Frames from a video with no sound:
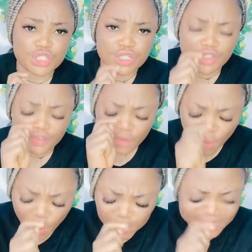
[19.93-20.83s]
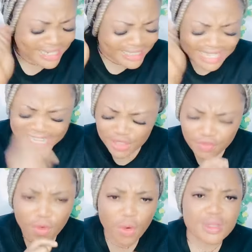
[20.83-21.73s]
If you're old, thank you for
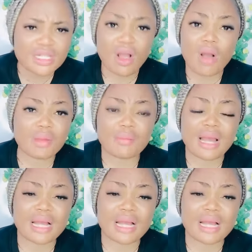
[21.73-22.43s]
always coming back.